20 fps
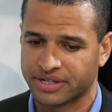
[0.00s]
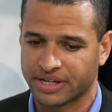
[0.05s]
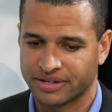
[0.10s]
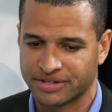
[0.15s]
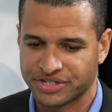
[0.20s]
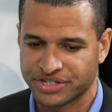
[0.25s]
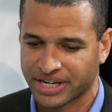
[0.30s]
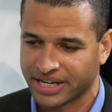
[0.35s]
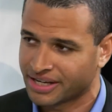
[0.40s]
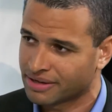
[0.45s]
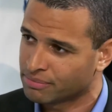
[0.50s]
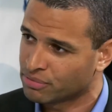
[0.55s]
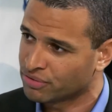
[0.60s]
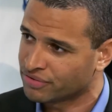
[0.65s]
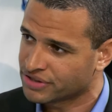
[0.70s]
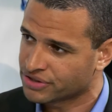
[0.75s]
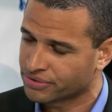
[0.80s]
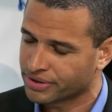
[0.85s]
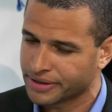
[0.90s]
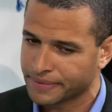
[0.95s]
kind of giant
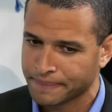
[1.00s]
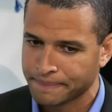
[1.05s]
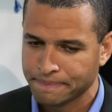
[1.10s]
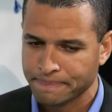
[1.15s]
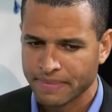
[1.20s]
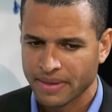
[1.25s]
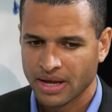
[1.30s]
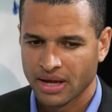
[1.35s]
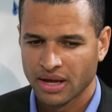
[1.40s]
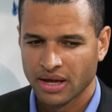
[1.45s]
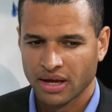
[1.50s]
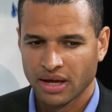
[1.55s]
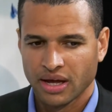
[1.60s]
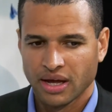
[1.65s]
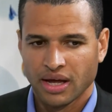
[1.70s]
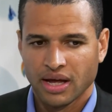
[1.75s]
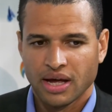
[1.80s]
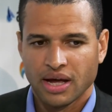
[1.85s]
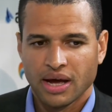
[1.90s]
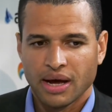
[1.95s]
movie screen.
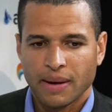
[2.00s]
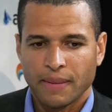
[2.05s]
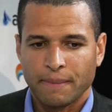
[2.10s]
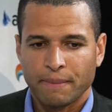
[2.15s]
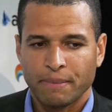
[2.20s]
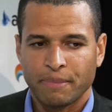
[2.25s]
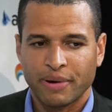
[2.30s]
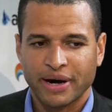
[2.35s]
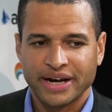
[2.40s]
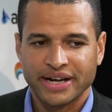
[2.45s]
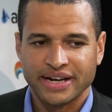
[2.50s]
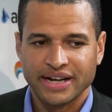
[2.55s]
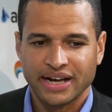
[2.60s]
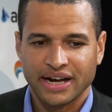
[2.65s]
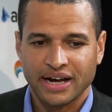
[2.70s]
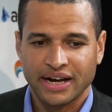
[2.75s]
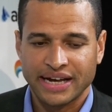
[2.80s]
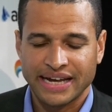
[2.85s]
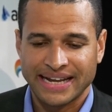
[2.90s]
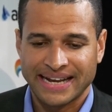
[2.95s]
But
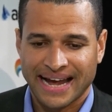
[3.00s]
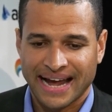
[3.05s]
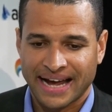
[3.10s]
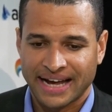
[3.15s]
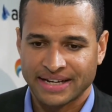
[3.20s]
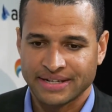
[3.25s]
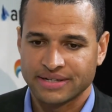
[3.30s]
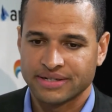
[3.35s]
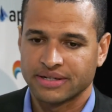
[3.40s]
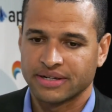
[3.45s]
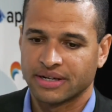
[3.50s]
it had